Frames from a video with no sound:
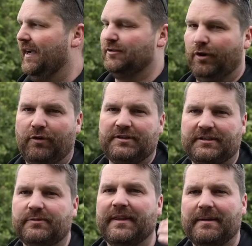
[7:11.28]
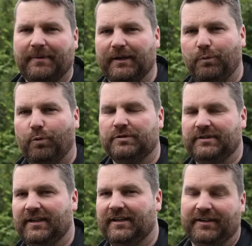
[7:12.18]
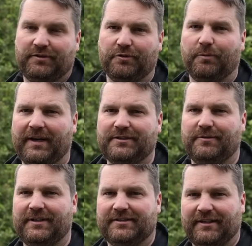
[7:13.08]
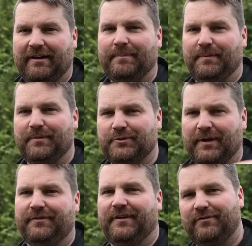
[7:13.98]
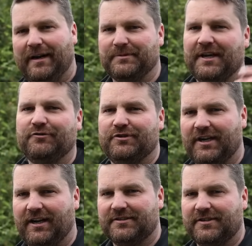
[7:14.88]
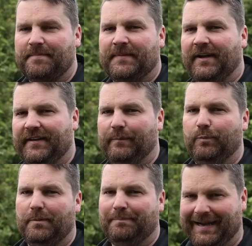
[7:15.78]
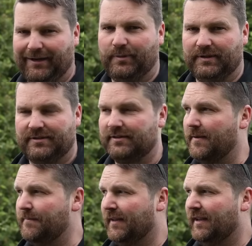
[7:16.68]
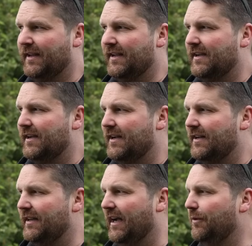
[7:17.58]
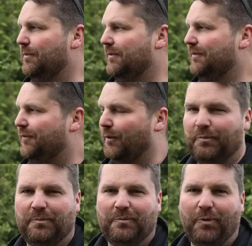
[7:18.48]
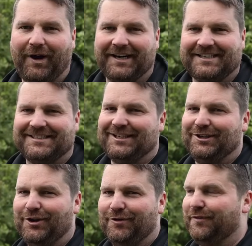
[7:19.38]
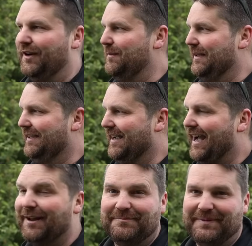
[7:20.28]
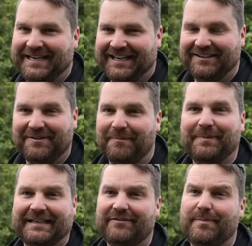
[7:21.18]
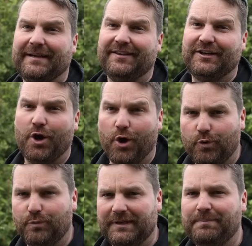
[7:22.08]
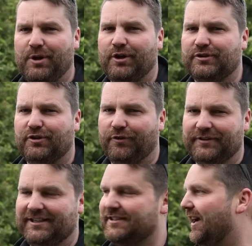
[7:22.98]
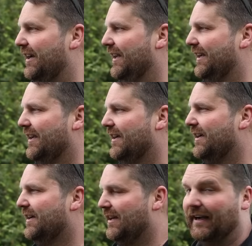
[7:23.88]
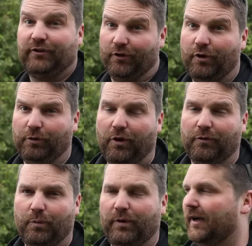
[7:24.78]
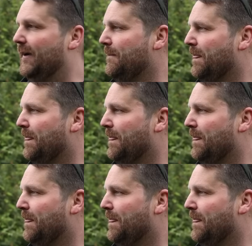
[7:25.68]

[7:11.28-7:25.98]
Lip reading: as long as it's within my water, and I don't know why I do this, I wrap up at 25 wraps, 100 yards, and then work backwards. Now, from what I can see here in front of me, and being unbelievably the only person on the entire lake, I've got the whole lot of water.